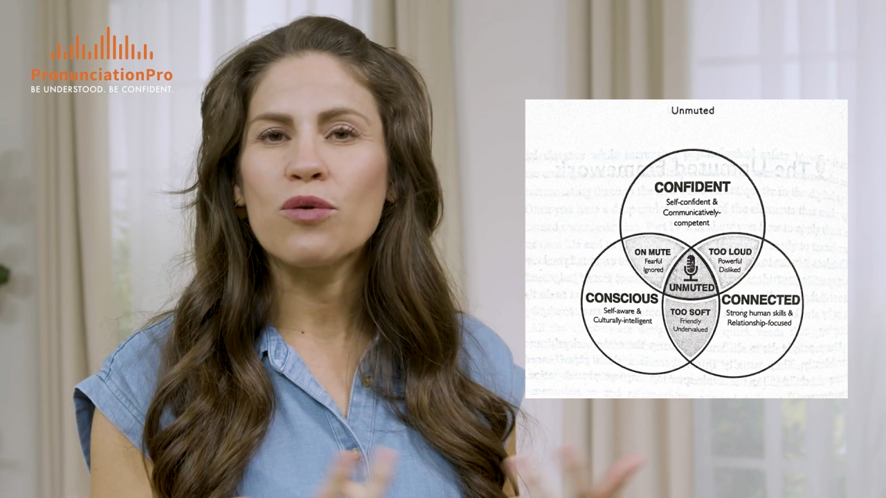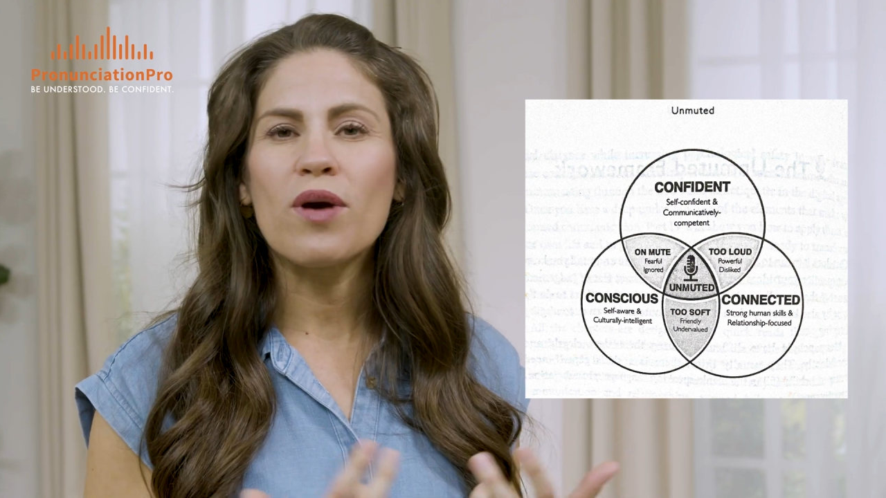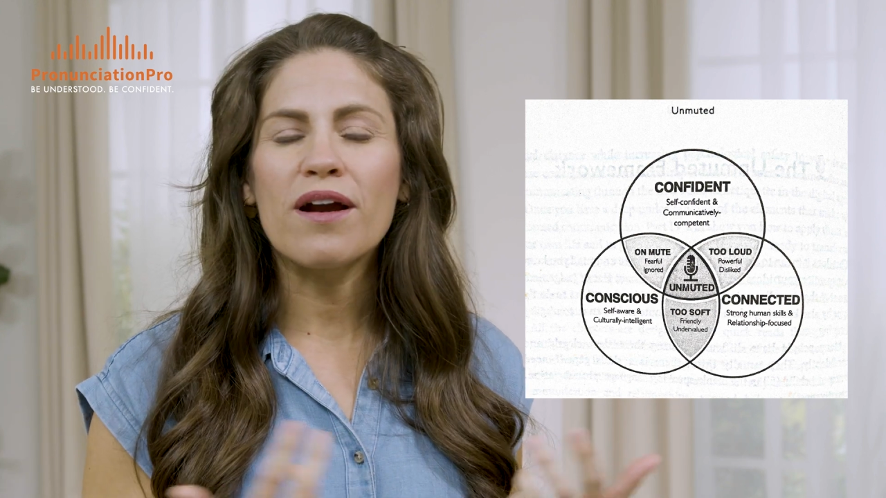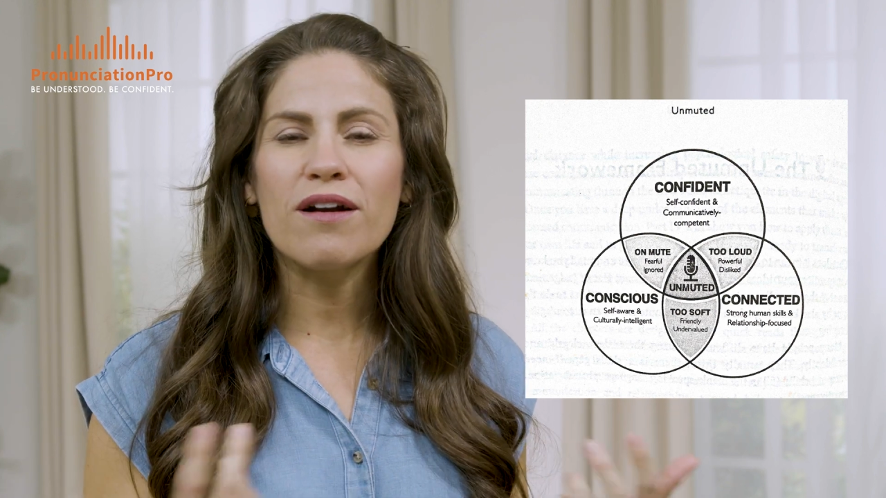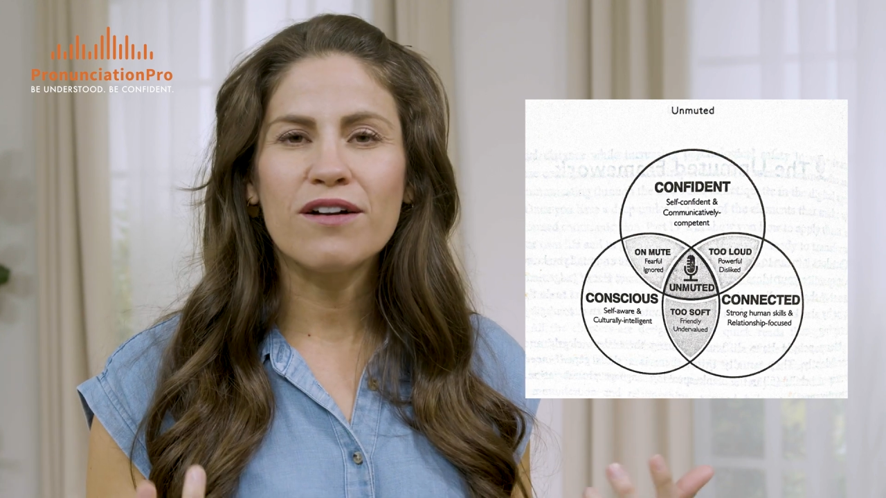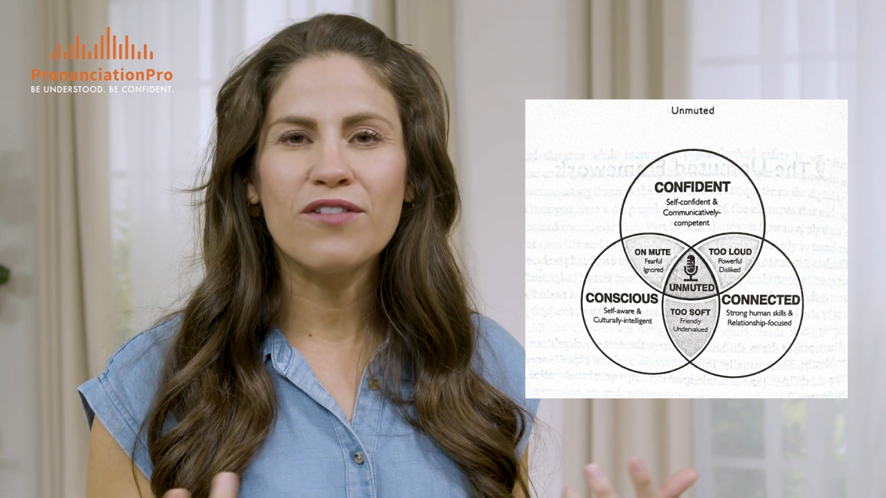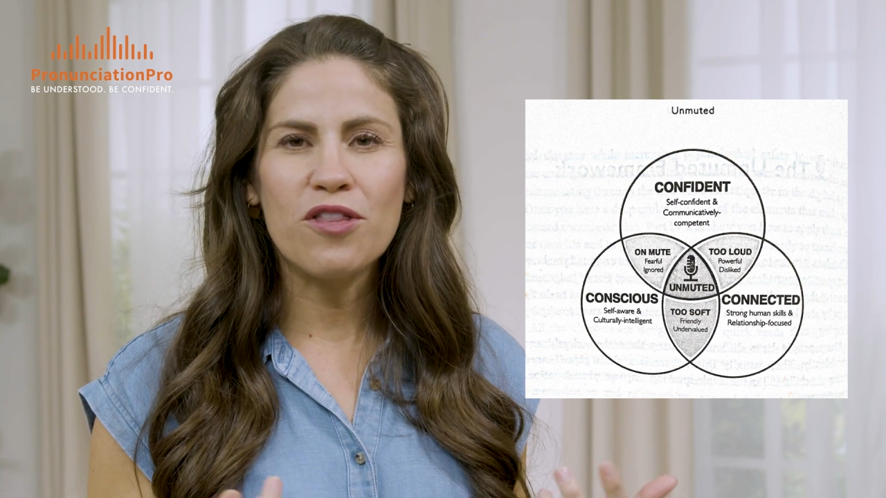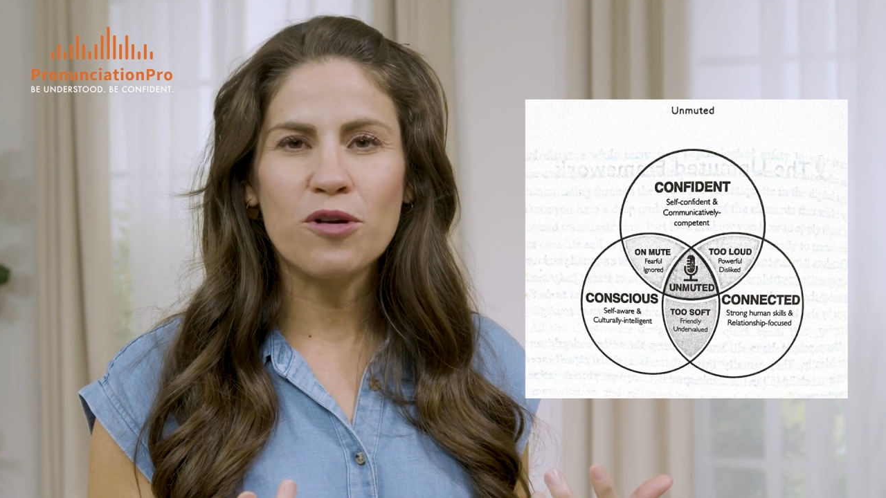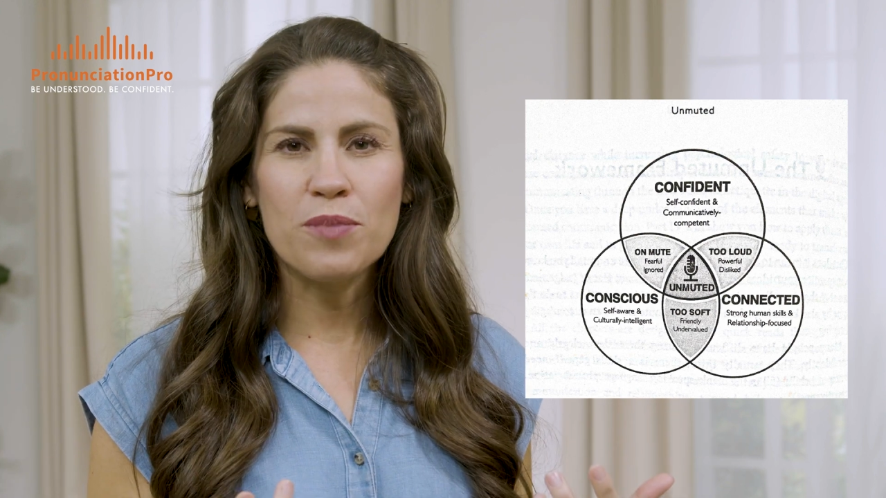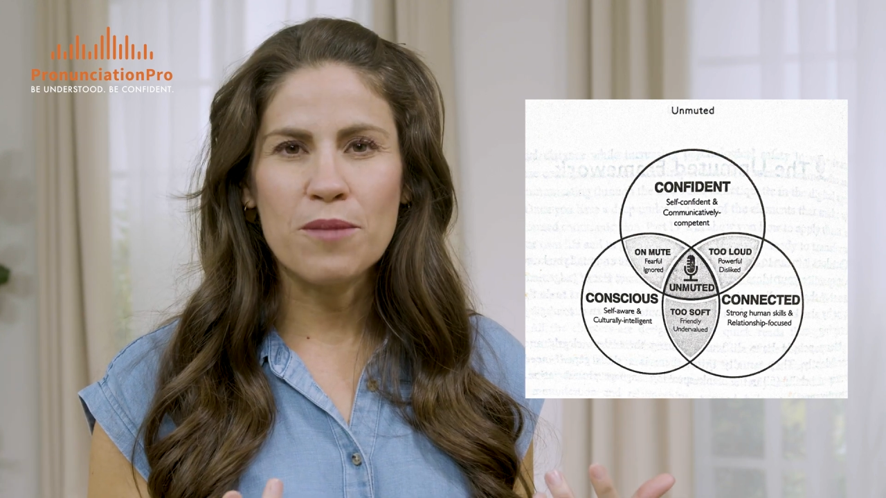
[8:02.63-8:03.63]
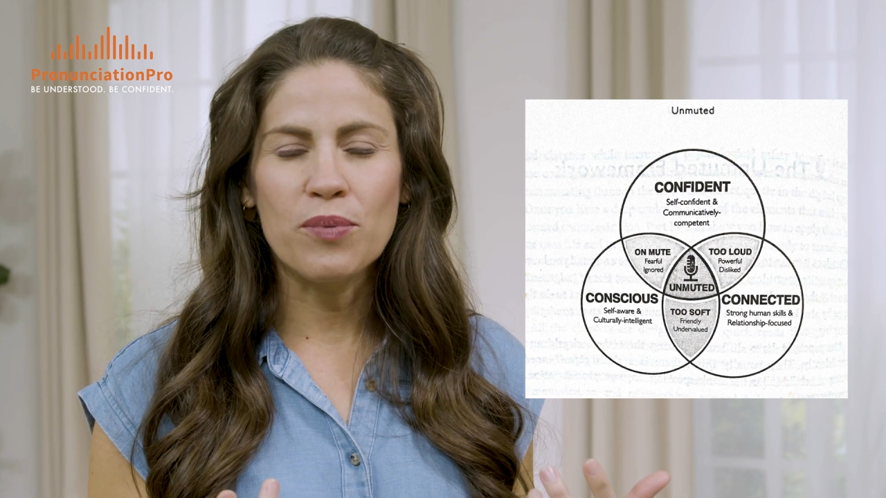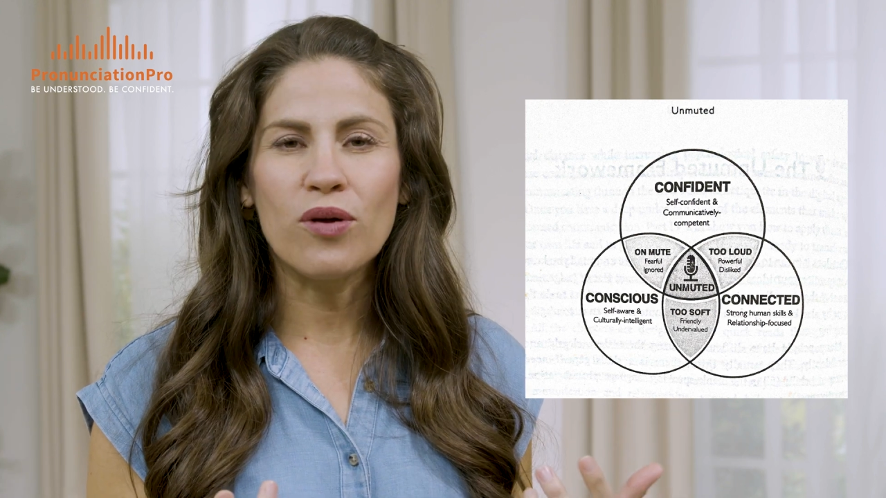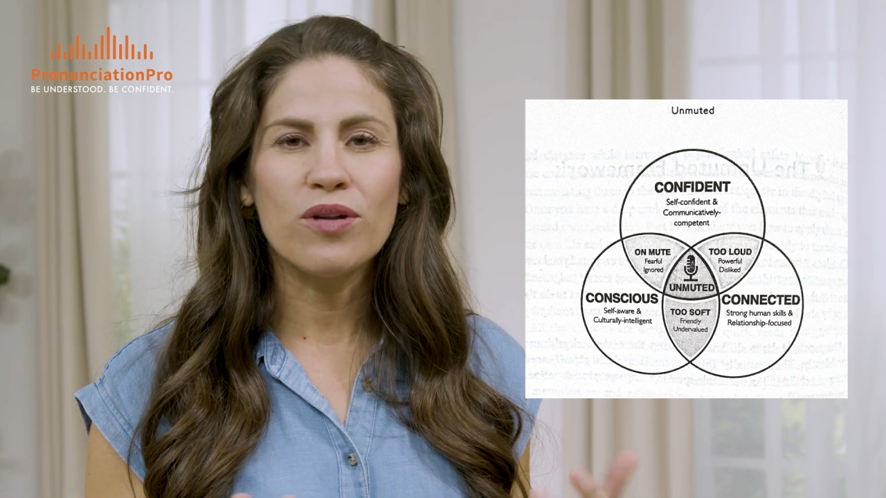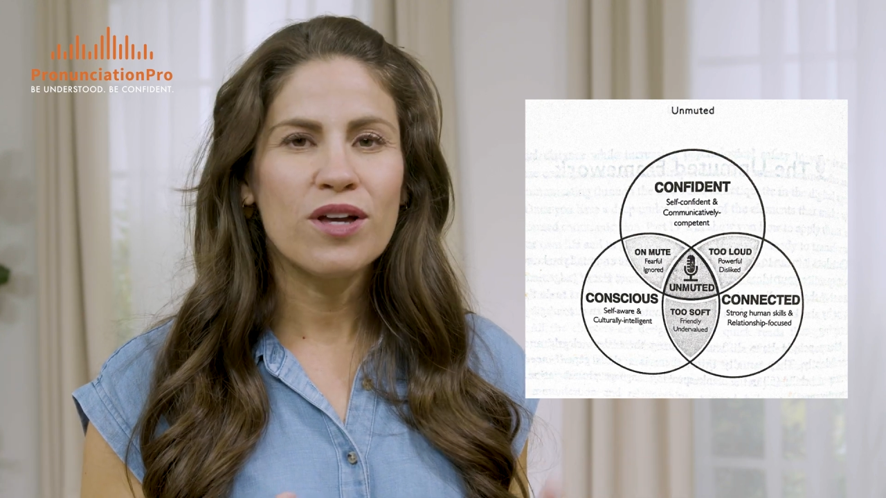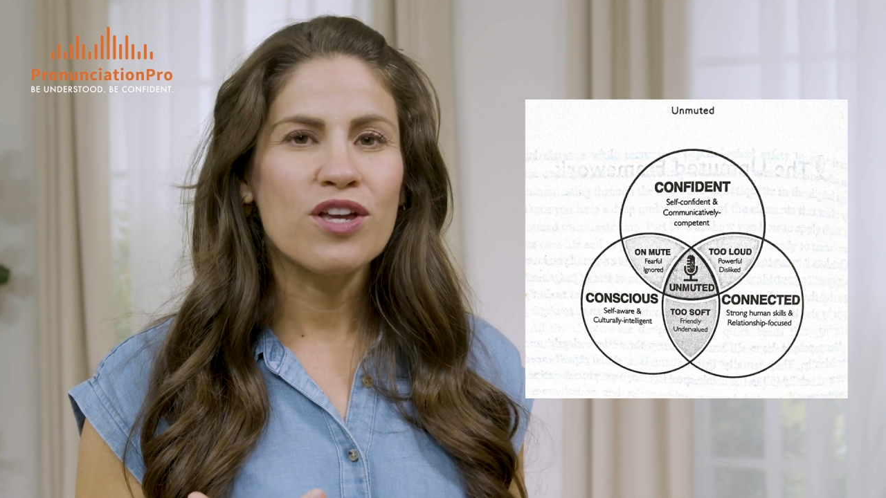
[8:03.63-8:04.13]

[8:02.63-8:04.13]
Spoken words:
aware of other people.